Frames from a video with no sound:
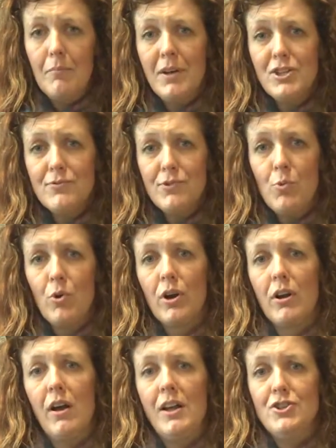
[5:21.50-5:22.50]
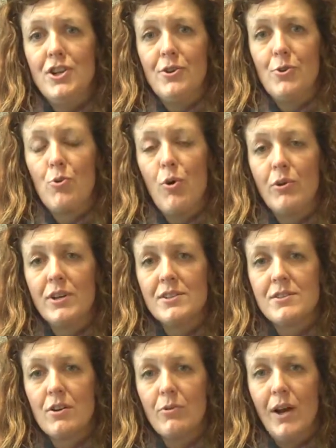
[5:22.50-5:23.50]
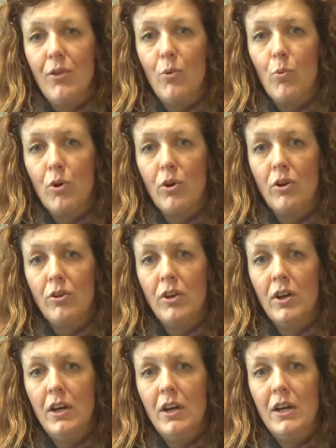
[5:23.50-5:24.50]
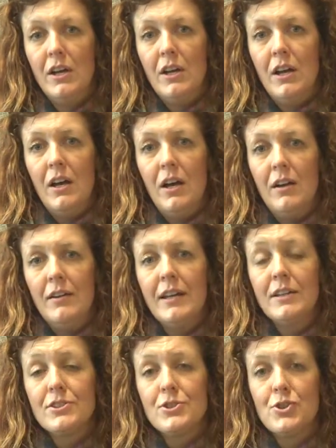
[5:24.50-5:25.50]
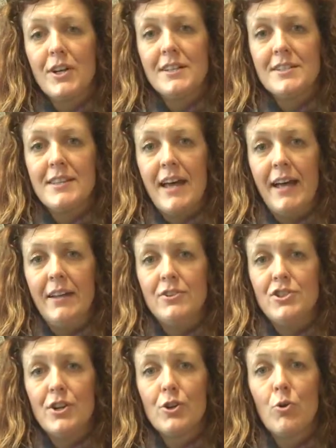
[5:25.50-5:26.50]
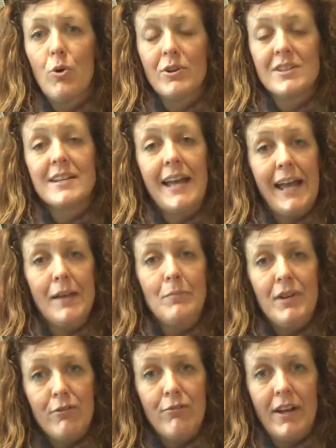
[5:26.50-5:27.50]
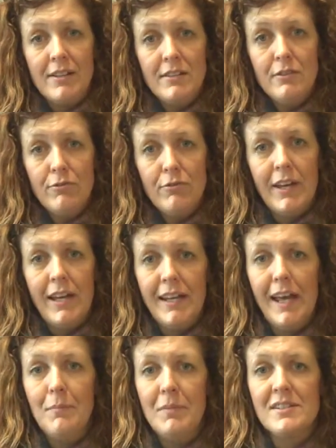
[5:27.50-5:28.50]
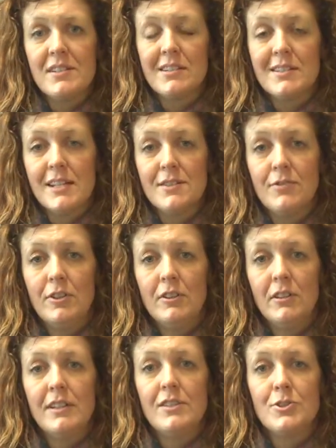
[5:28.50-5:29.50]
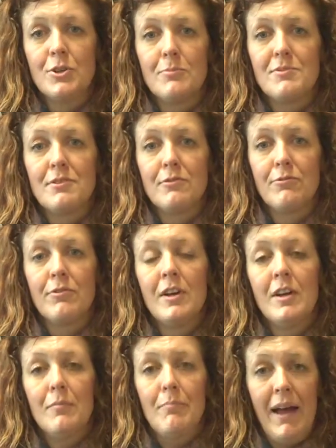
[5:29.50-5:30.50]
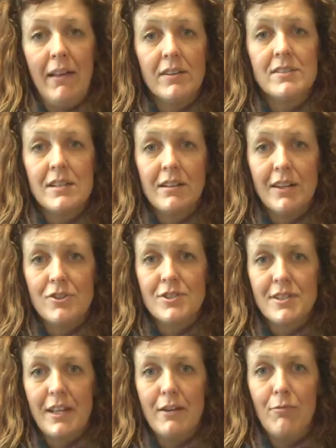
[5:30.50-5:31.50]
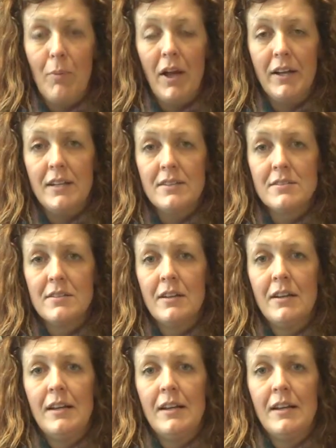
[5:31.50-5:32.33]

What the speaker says: Much of the work on gender quotas around the world illustrates that gender quotas can be effective and can be successful in terms of balancing legislative bodies,